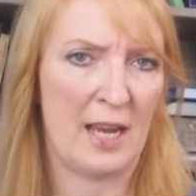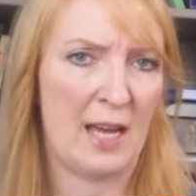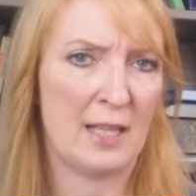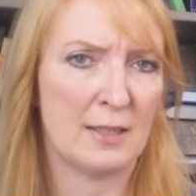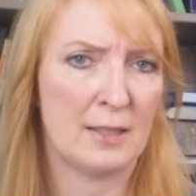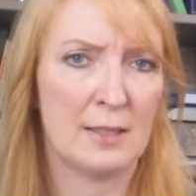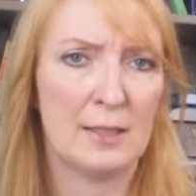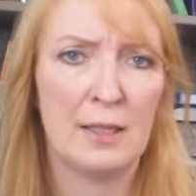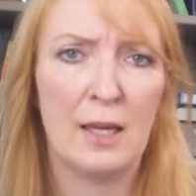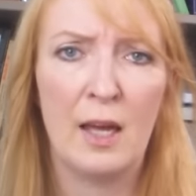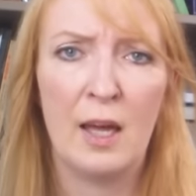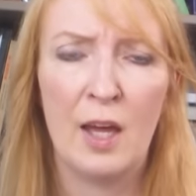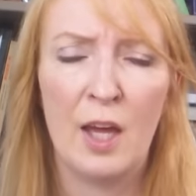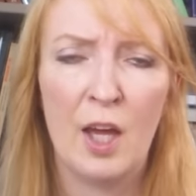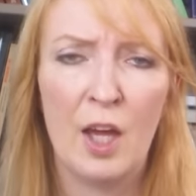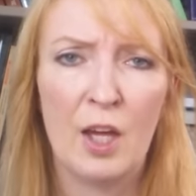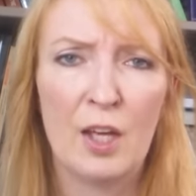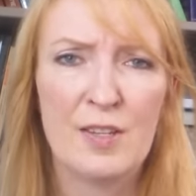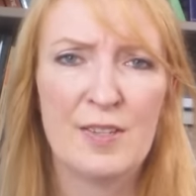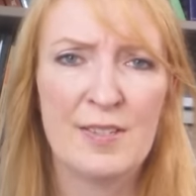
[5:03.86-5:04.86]
that
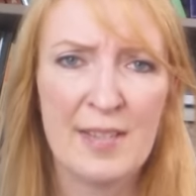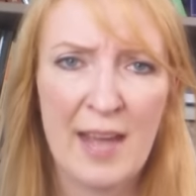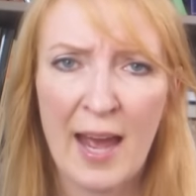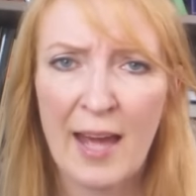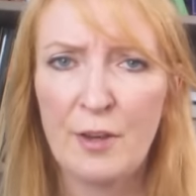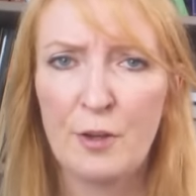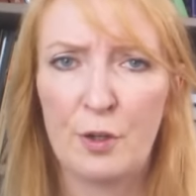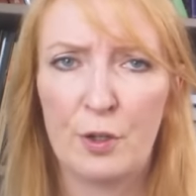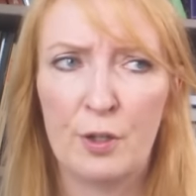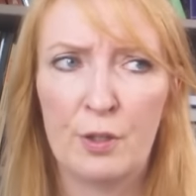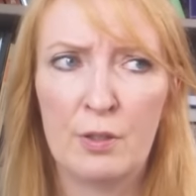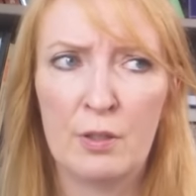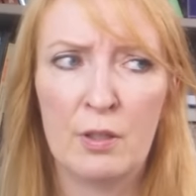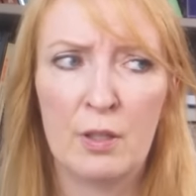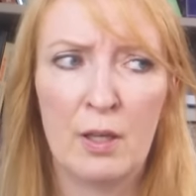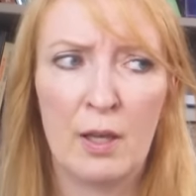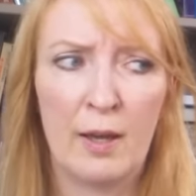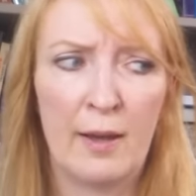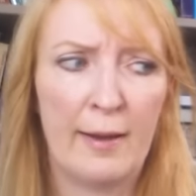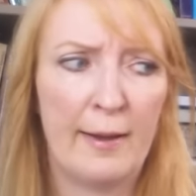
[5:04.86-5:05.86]

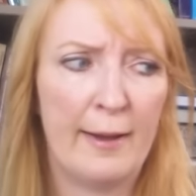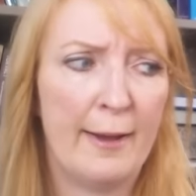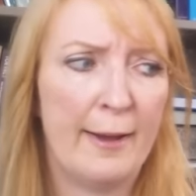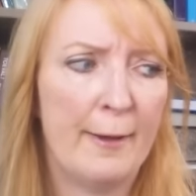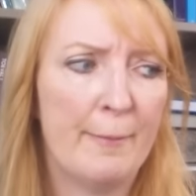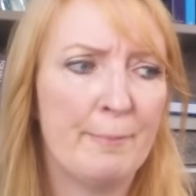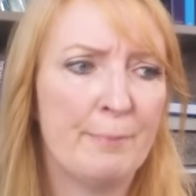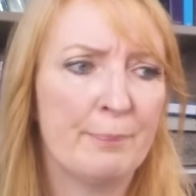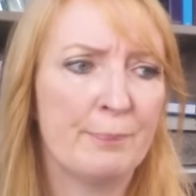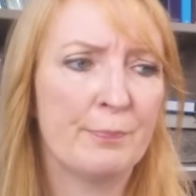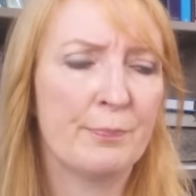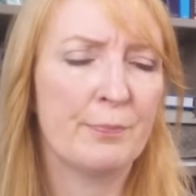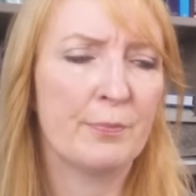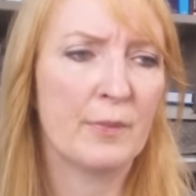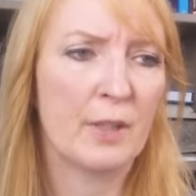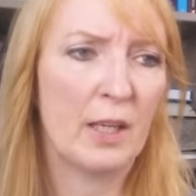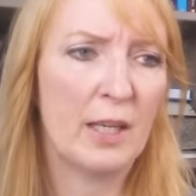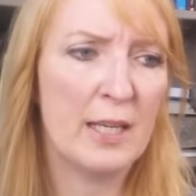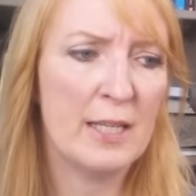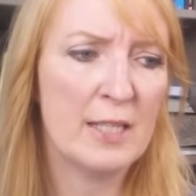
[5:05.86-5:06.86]
Saturn
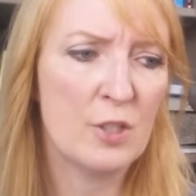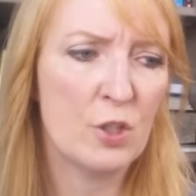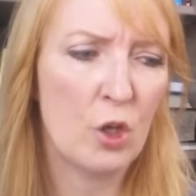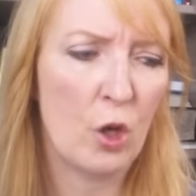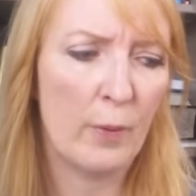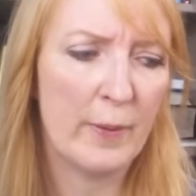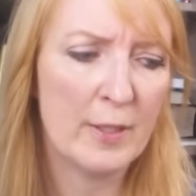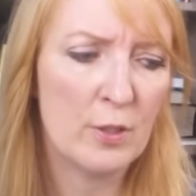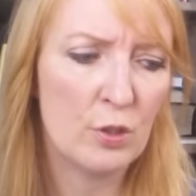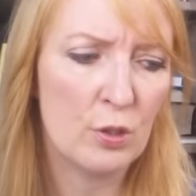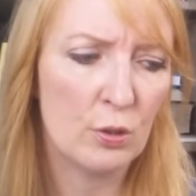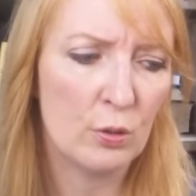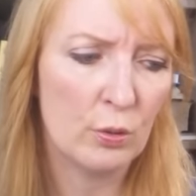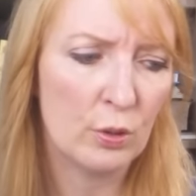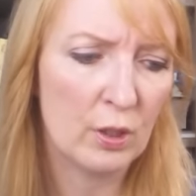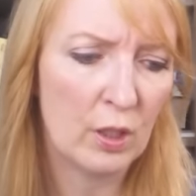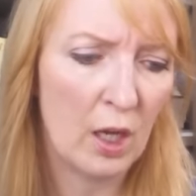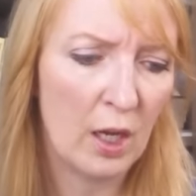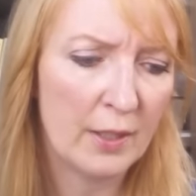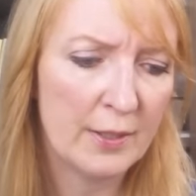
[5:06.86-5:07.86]
is going to
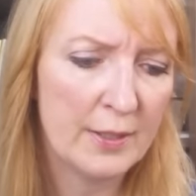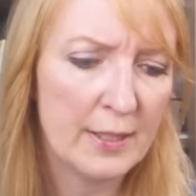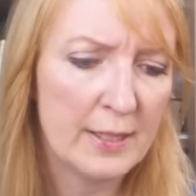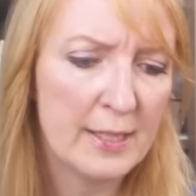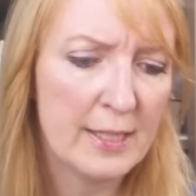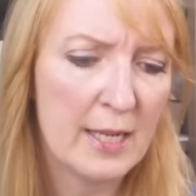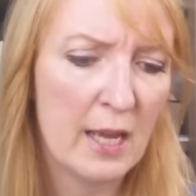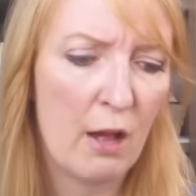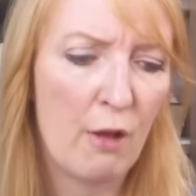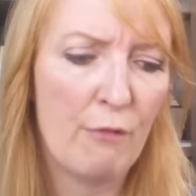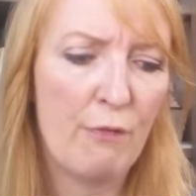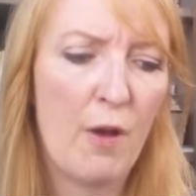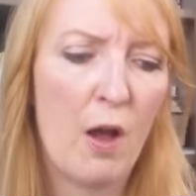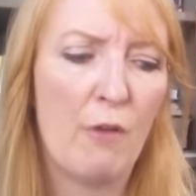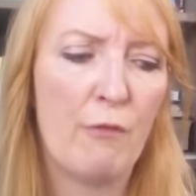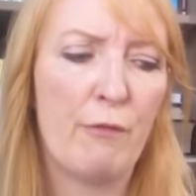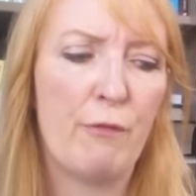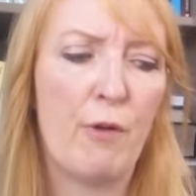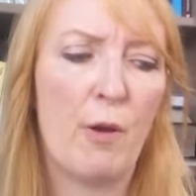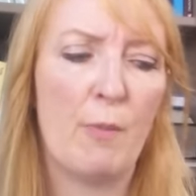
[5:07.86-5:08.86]
cut itself
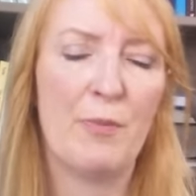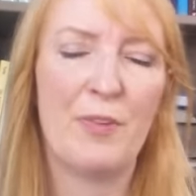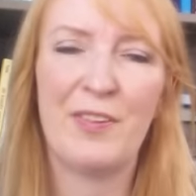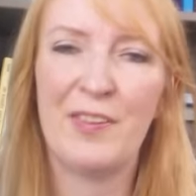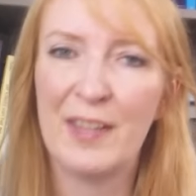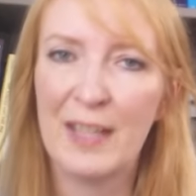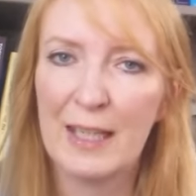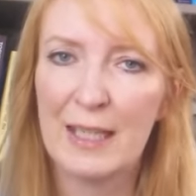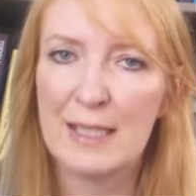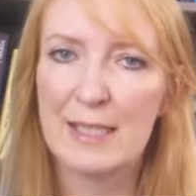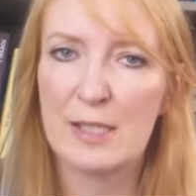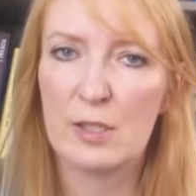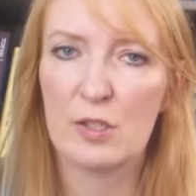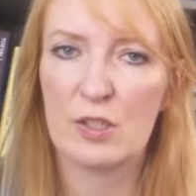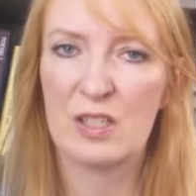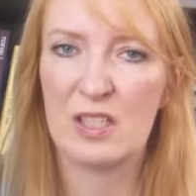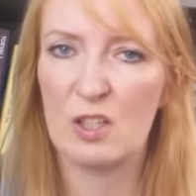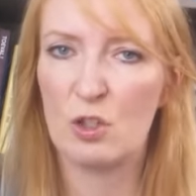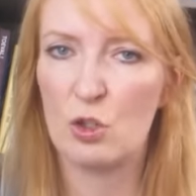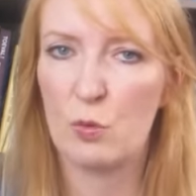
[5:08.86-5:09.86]
off from things or
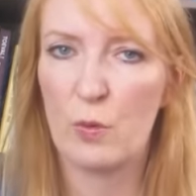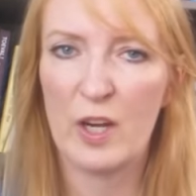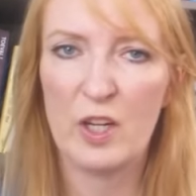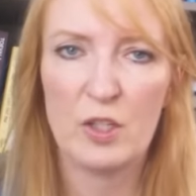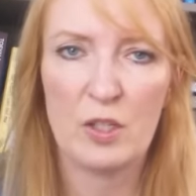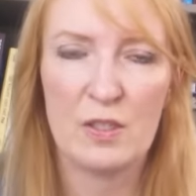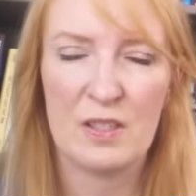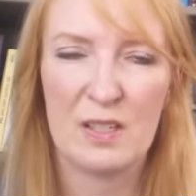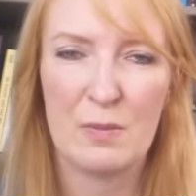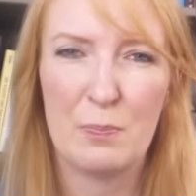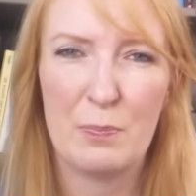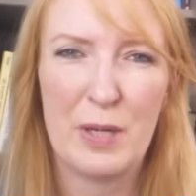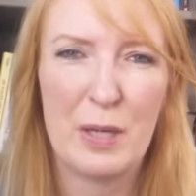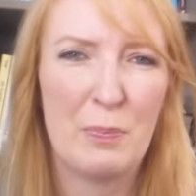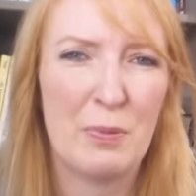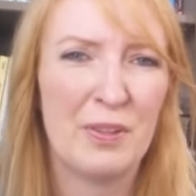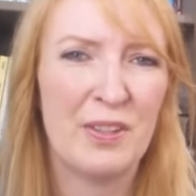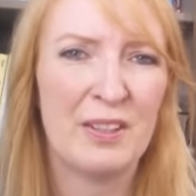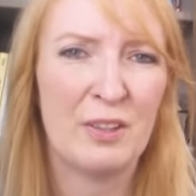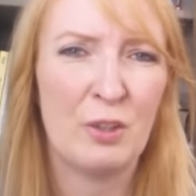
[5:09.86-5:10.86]
situations and
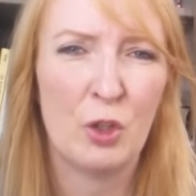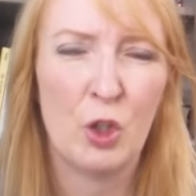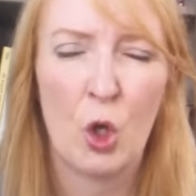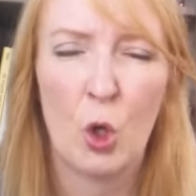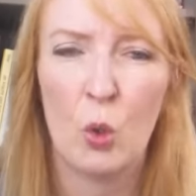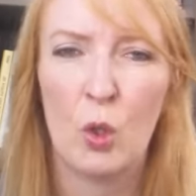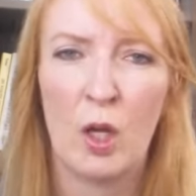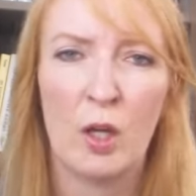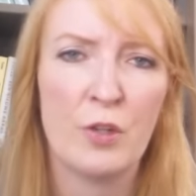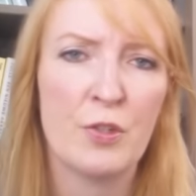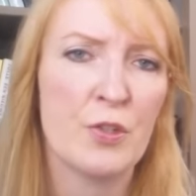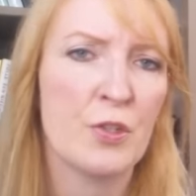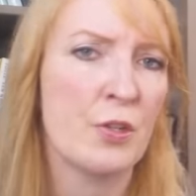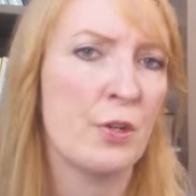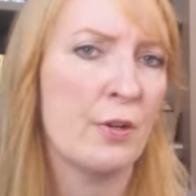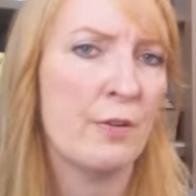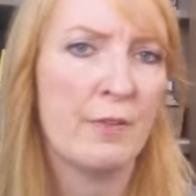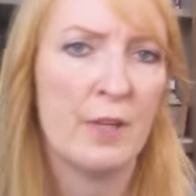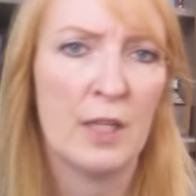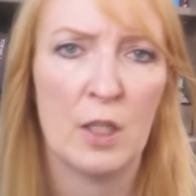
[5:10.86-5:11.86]
people that are no longer
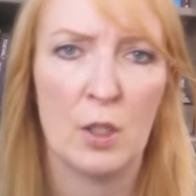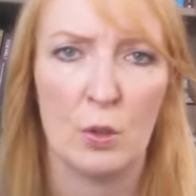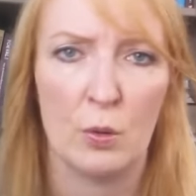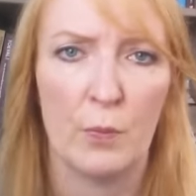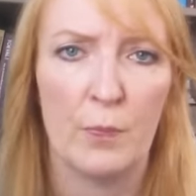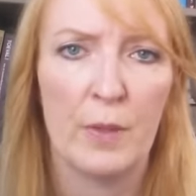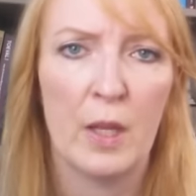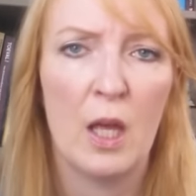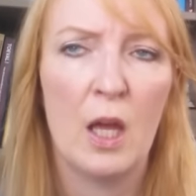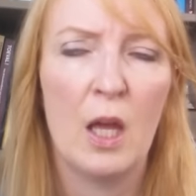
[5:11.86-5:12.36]
serving you.